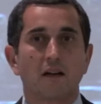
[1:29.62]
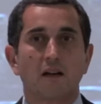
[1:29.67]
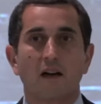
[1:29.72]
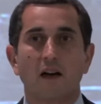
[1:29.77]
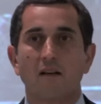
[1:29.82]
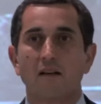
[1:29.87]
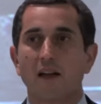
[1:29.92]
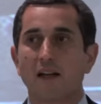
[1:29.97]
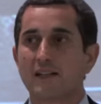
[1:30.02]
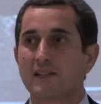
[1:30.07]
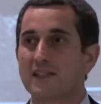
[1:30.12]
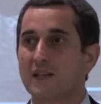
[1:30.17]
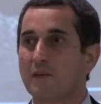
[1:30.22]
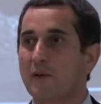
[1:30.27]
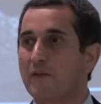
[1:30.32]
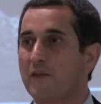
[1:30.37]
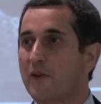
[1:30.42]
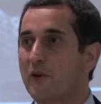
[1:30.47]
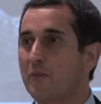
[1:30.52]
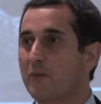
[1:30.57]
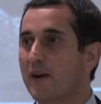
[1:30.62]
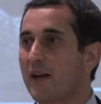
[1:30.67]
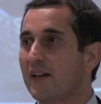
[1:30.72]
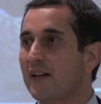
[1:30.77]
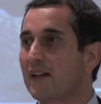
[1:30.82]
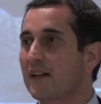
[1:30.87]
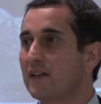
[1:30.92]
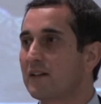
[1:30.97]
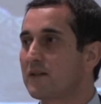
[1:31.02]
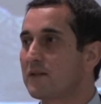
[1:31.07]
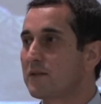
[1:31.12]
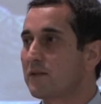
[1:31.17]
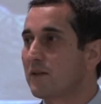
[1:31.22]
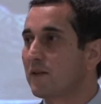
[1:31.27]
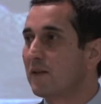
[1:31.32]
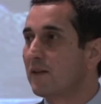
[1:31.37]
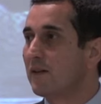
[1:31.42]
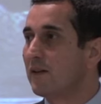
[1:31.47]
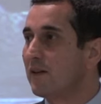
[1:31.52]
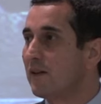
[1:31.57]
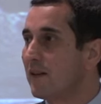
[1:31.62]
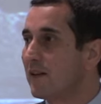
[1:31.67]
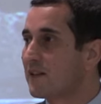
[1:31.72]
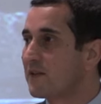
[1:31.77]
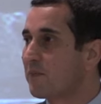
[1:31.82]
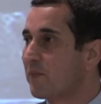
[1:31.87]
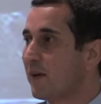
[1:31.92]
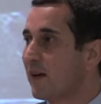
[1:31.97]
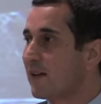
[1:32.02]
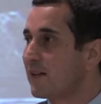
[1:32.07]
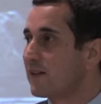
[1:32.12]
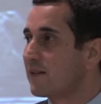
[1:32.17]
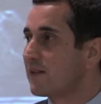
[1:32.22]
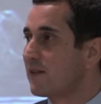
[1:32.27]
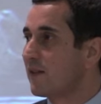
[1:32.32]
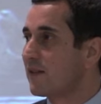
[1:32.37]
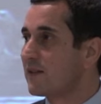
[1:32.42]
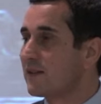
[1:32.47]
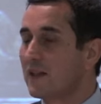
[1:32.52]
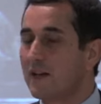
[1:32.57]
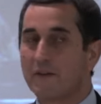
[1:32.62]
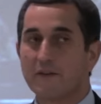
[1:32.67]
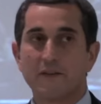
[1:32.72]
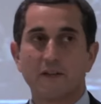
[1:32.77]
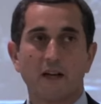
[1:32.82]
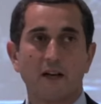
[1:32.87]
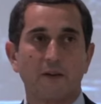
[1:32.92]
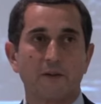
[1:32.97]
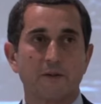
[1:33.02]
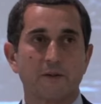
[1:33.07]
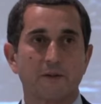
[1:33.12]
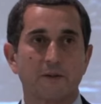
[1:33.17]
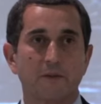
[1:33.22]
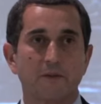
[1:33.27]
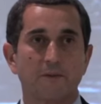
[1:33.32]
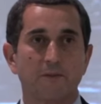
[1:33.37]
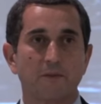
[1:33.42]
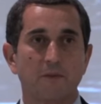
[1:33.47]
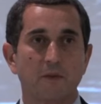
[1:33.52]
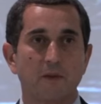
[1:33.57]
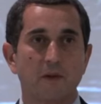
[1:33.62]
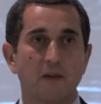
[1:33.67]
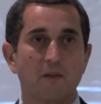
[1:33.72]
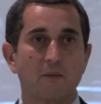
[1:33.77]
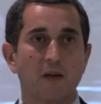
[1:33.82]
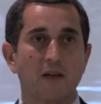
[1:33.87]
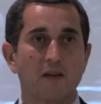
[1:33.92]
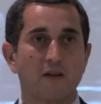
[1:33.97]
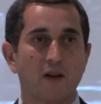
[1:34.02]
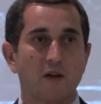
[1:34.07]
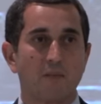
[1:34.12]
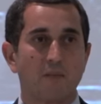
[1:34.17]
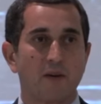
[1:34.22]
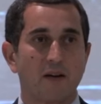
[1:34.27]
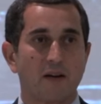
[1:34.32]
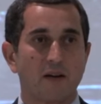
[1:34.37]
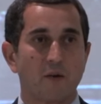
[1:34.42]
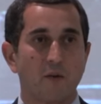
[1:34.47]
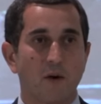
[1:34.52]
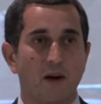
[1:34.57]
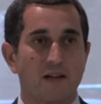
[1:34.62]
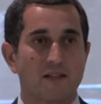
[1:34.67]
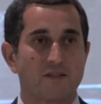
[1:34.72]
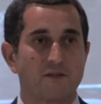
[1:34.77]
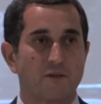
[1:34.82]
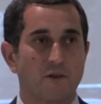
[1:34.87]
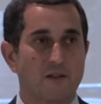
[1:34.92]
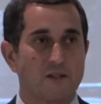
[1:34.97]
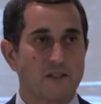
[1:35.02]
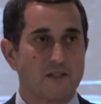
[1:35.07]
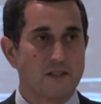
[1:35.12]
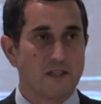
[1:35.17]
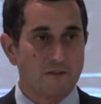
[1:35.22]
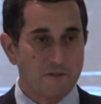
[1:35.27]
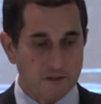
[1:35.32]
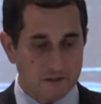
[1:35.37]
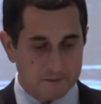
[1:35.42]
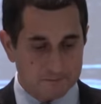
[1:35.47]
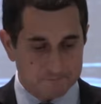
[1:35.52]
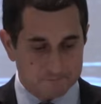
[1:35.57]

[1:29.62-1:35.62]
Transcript: I'll ask some of you, Brethren, to express yourselves also and make your prayer requests for this evening.